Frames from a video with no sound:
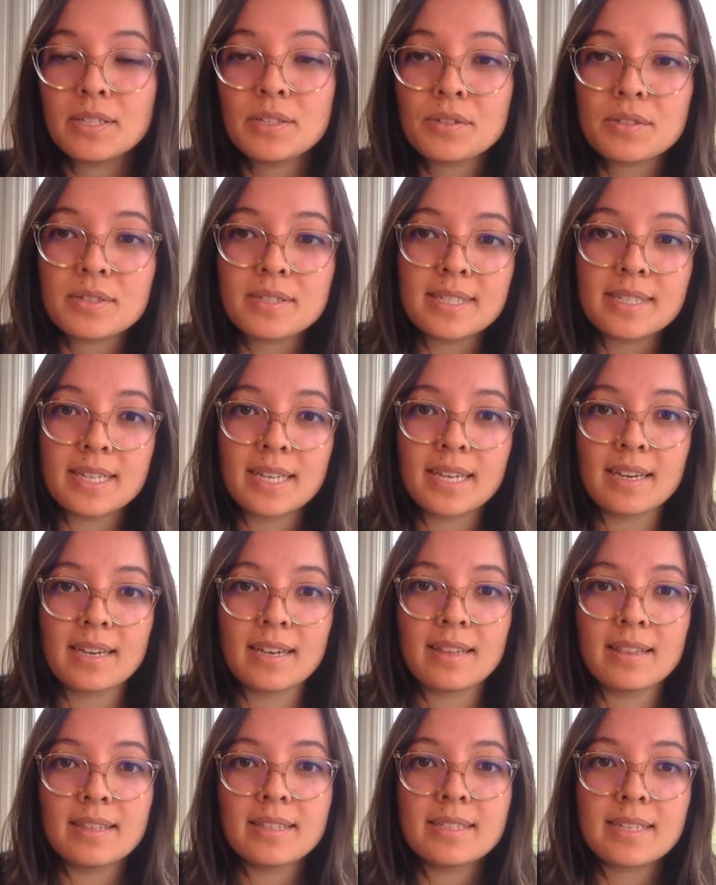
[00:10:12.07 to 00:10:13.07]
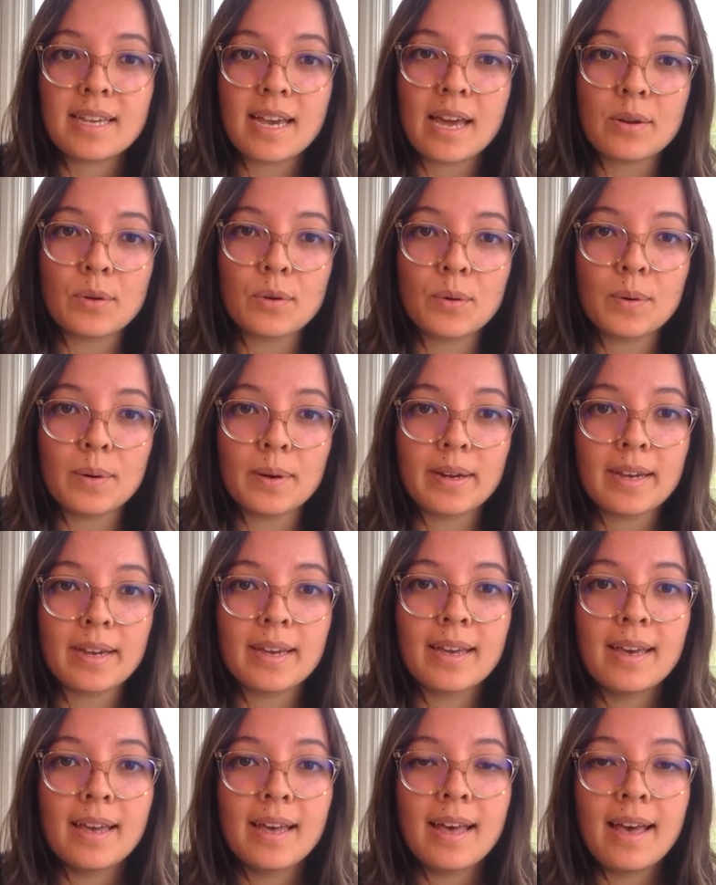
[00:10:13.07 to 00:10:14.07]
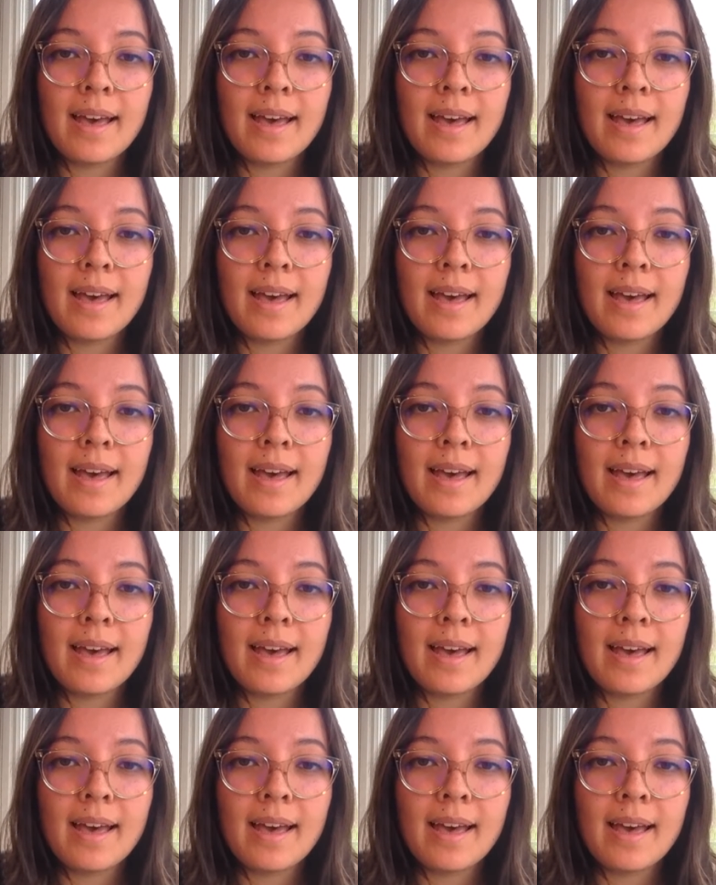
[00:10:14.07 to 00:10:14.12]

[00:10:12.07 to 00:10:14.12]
interesting in this category